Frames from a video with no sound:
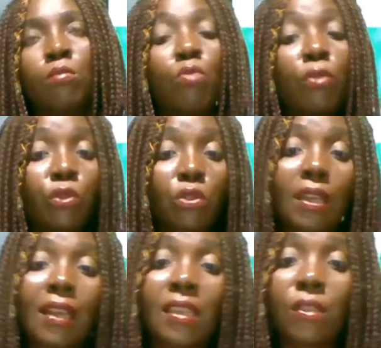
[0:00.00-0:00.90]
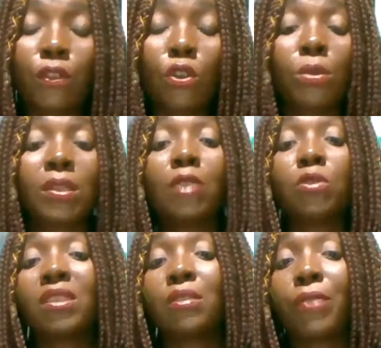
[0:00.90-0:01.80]
move to the next video without
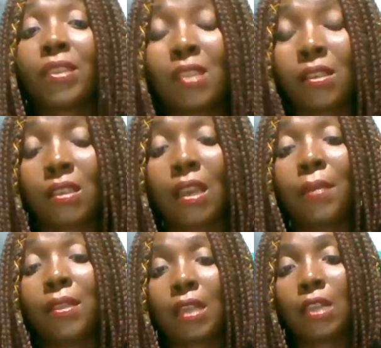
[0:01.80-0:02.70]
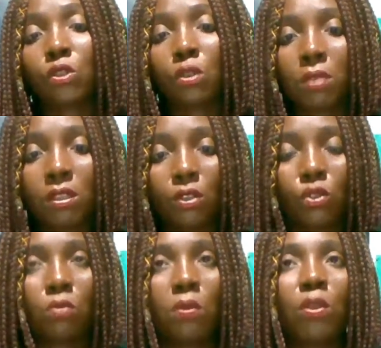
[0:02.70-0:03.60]
doing the first assignment and submitting to me,